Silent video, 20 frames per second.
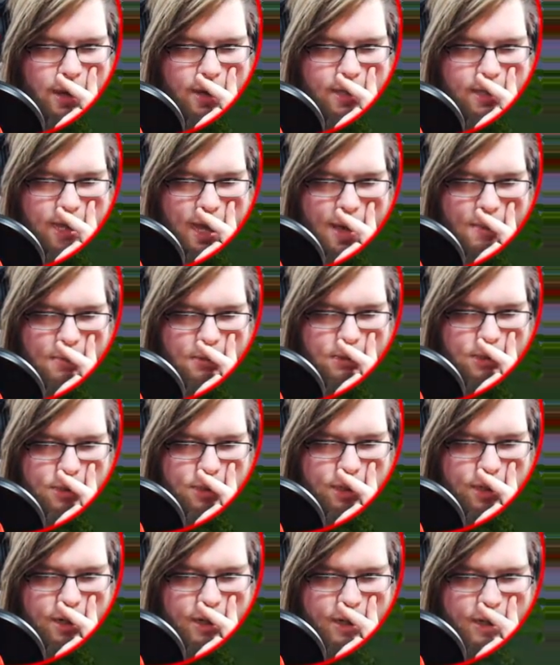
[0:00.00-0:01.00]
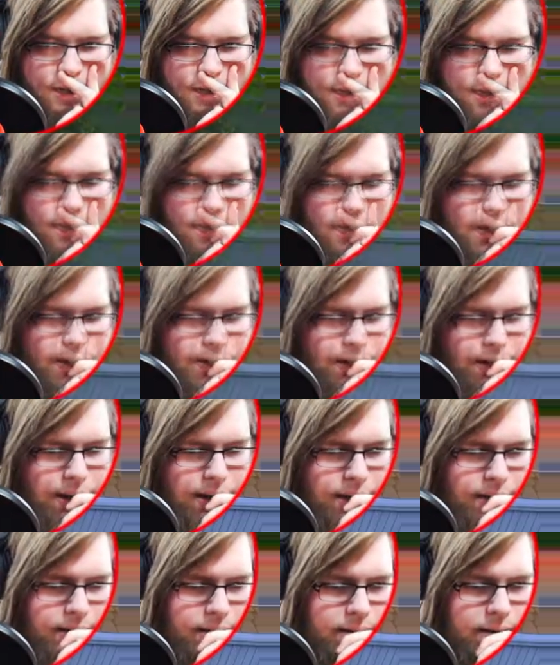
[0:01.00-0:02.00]
nice apple tree, that's everything,
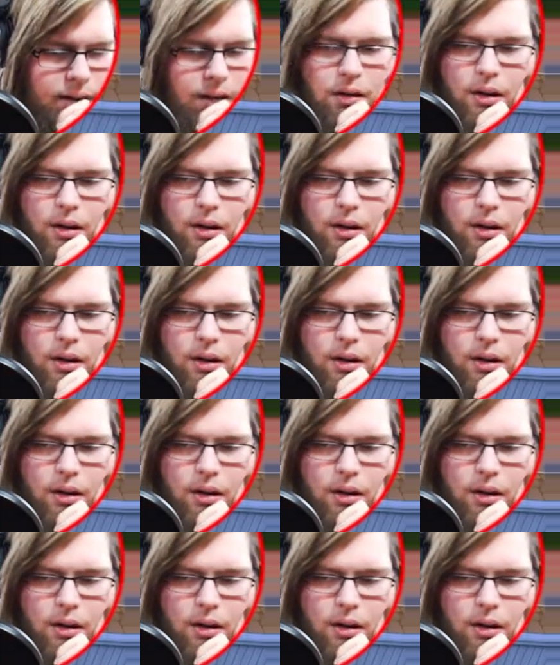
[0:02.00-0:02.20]
right?